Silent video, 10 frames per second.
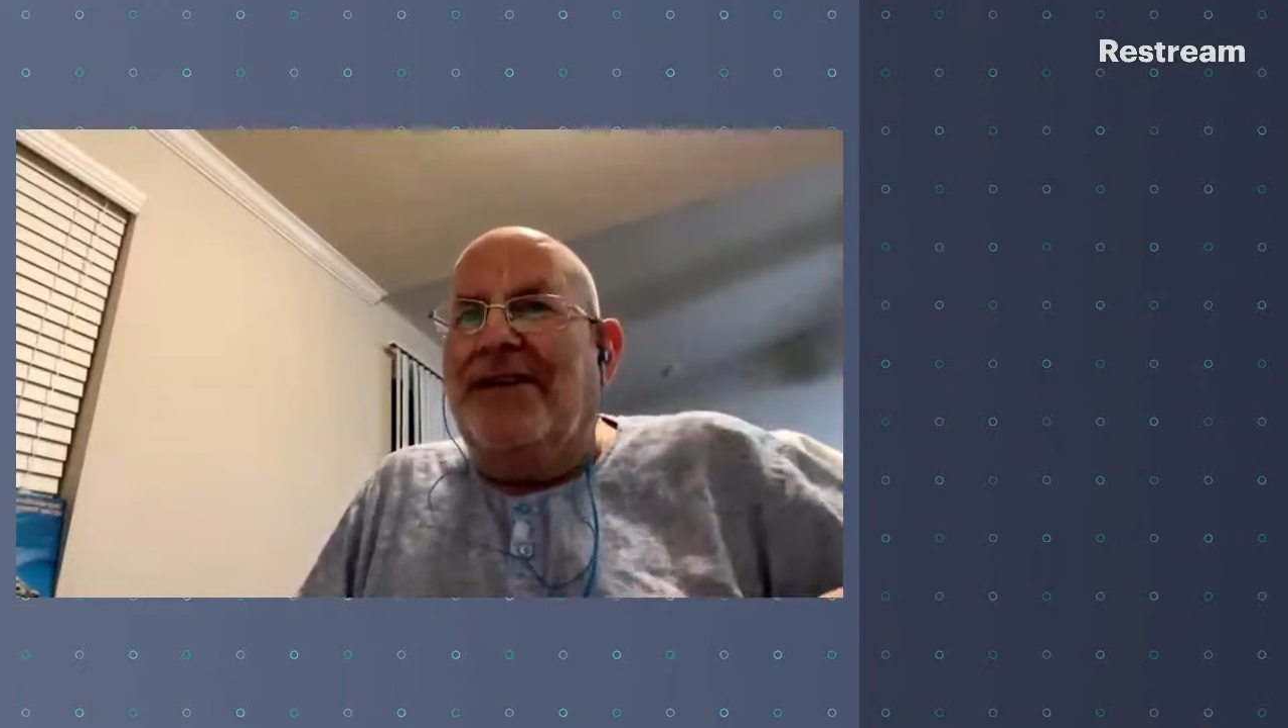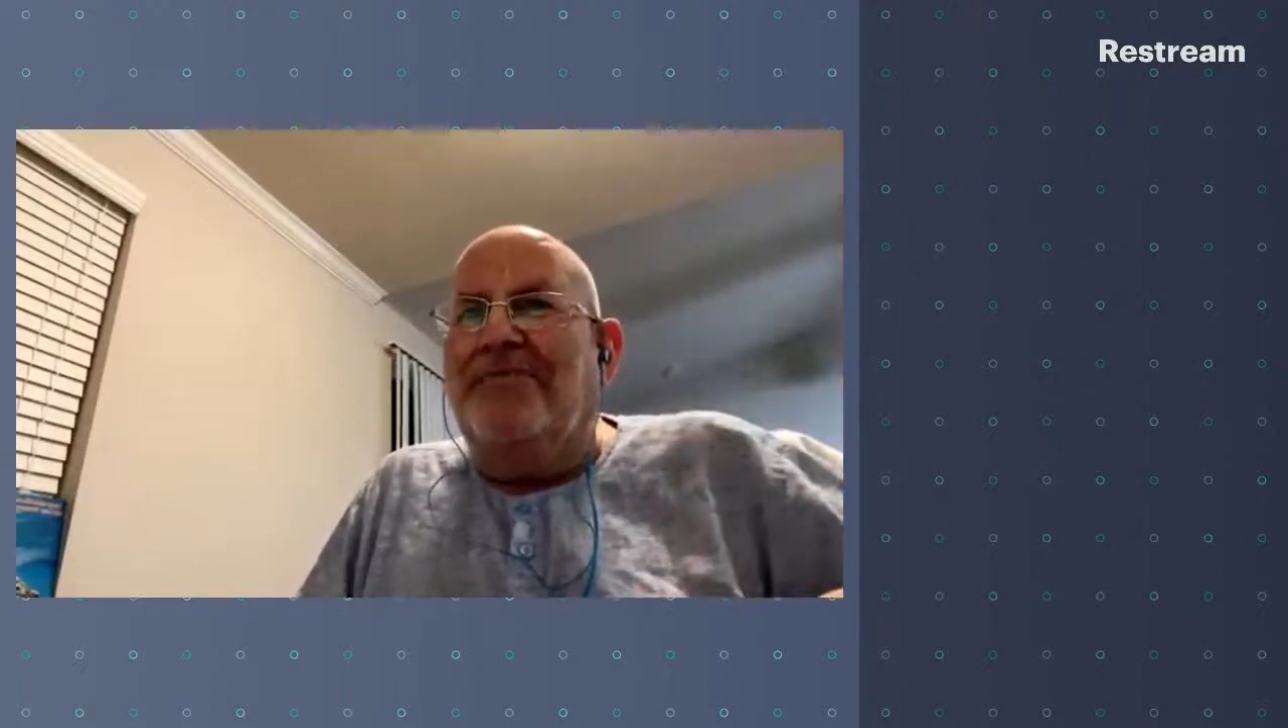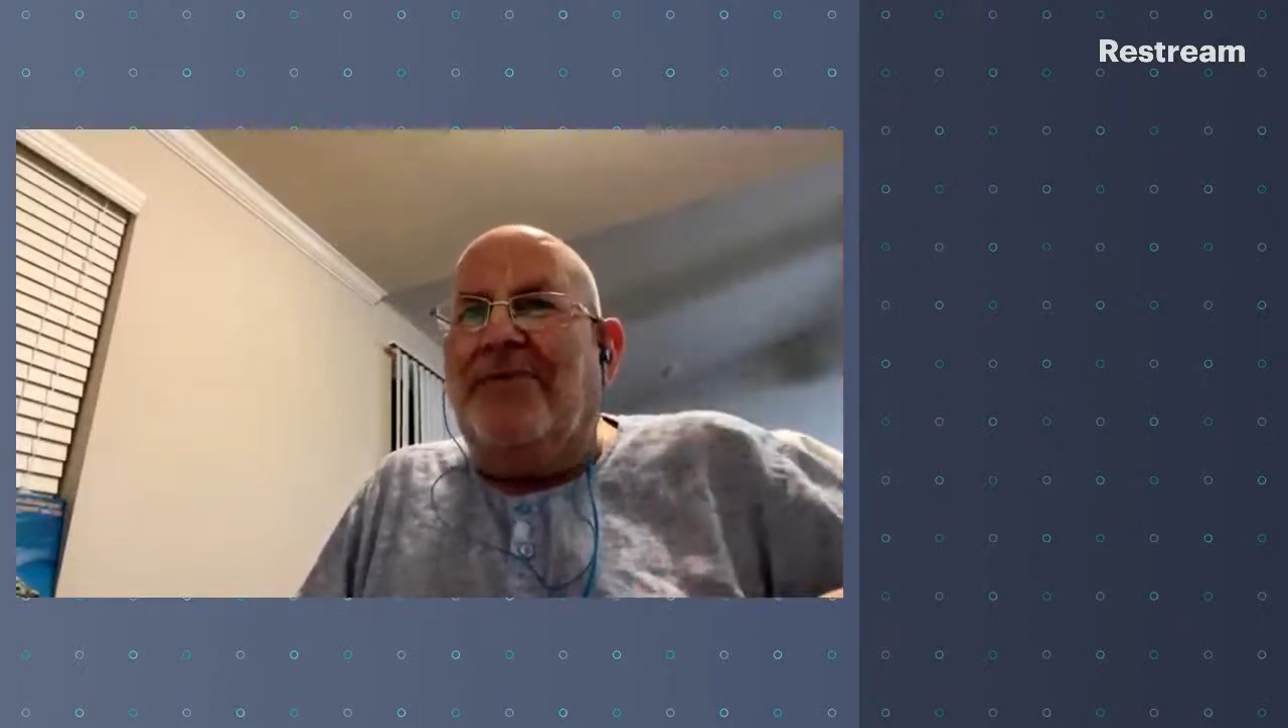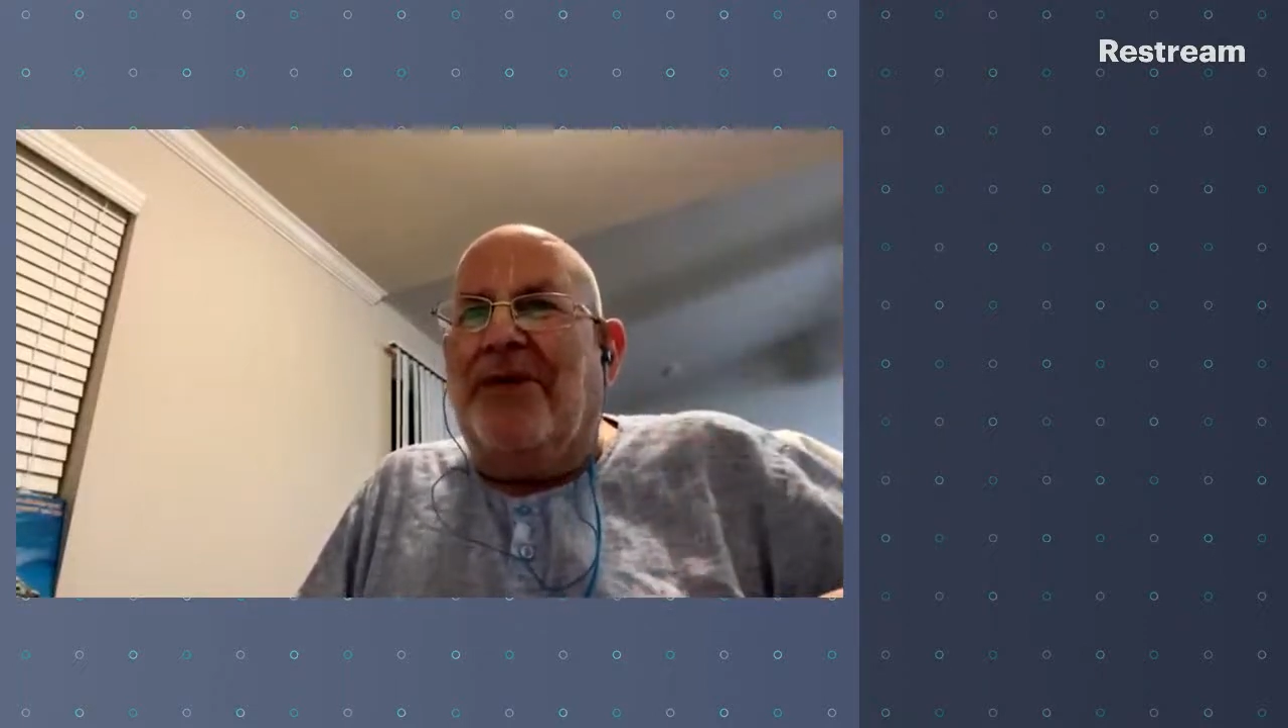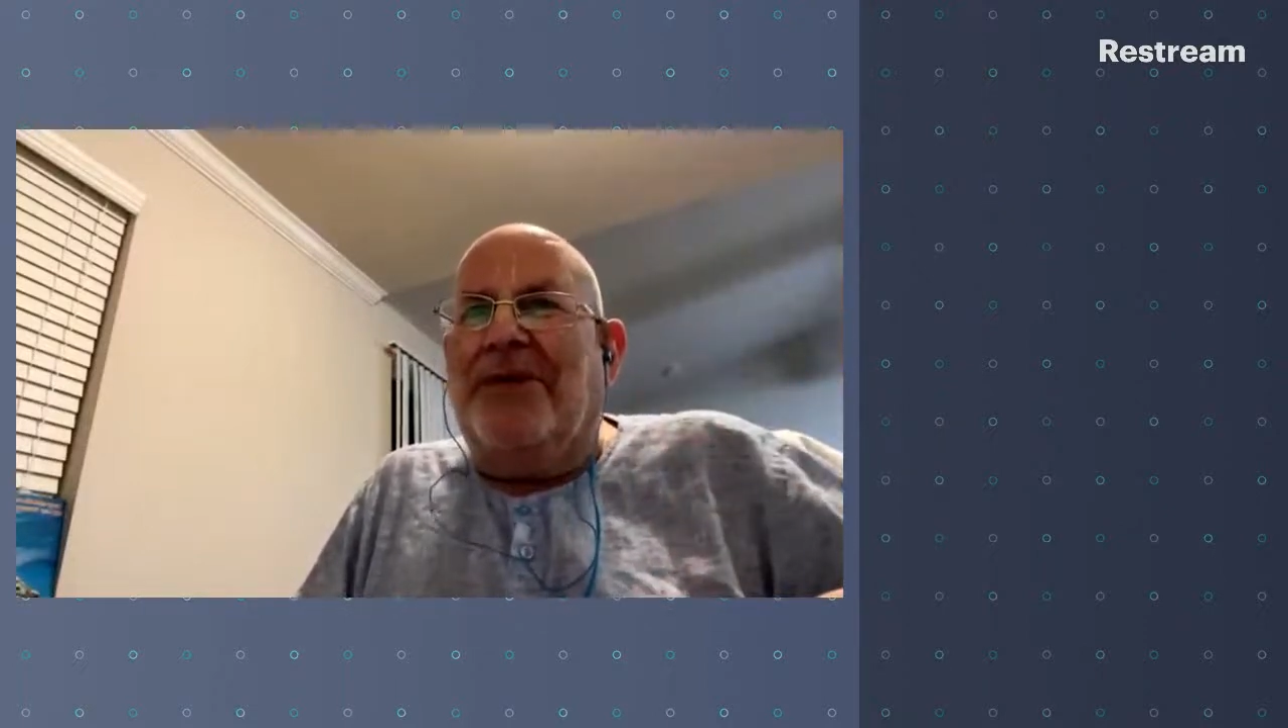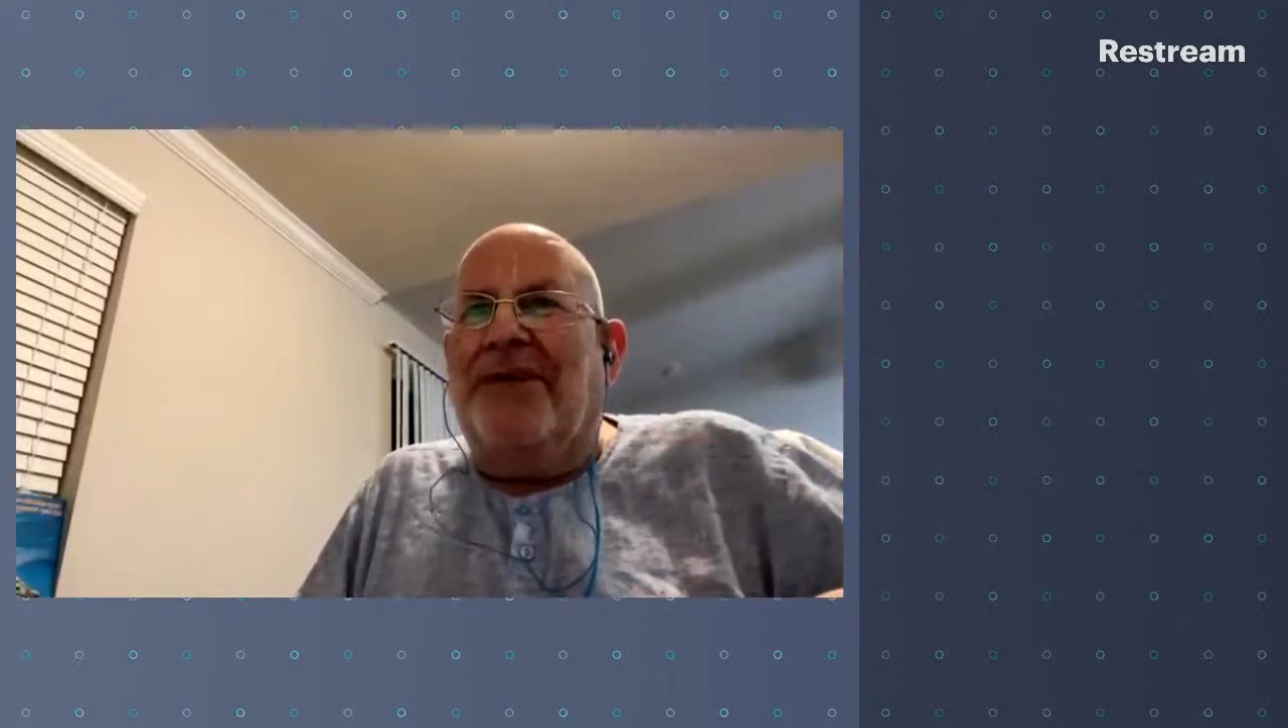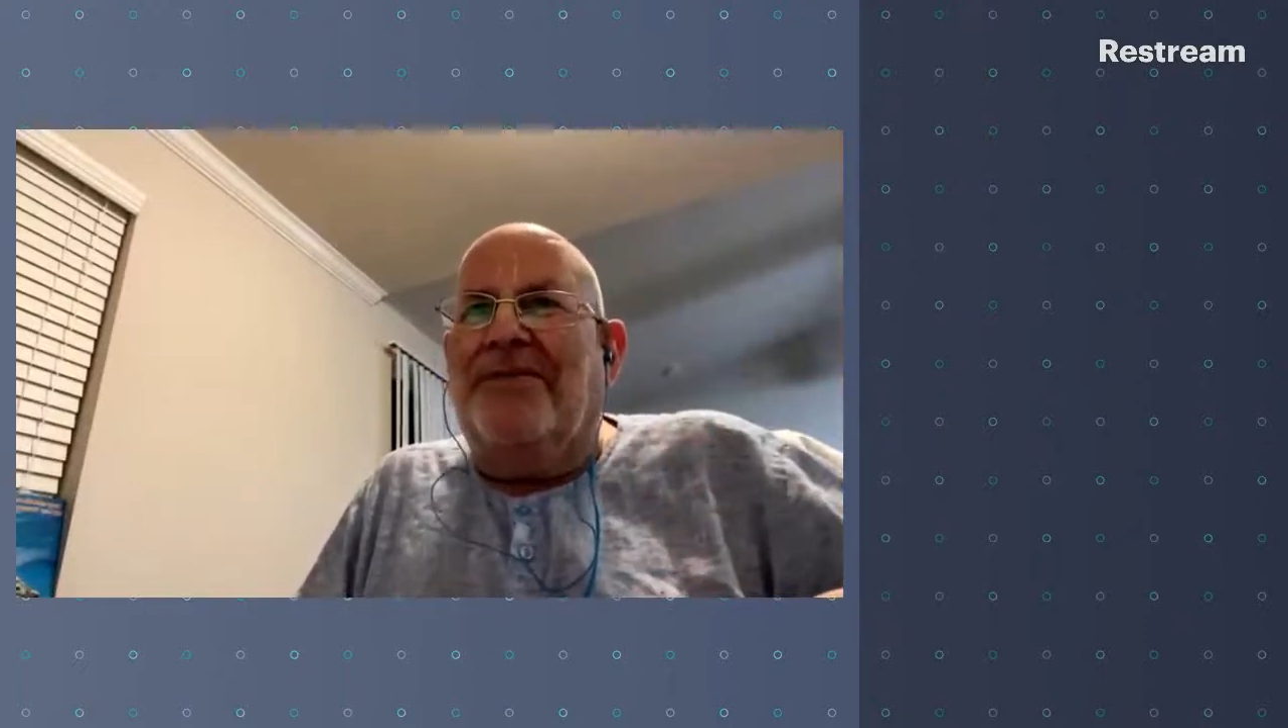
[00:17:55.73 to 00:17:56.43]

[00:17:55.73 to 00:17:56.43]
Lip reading: important